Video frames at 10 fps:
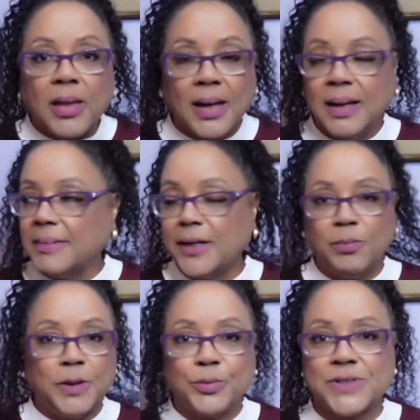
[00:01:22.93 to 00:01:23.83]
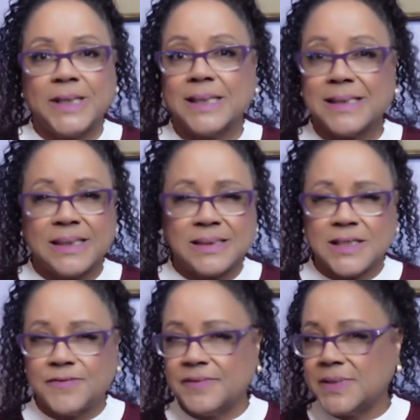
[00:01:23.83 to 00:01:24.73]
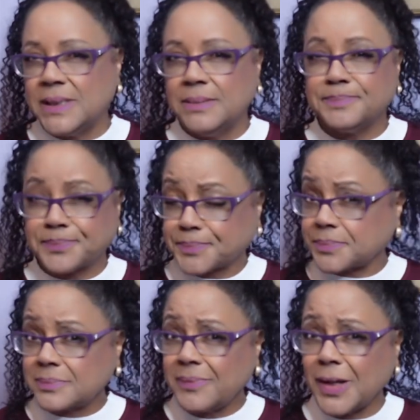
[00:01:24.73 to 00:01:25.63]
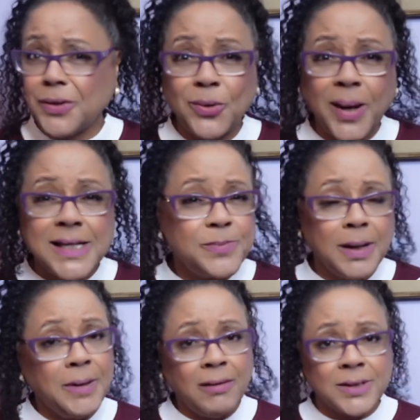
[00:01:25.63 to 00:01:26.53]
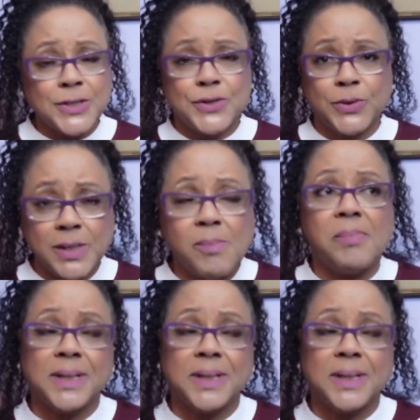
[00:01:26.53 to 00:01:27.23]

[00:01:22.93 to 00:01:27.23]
I know people are saying it's like $650 US, but I'm not really sure.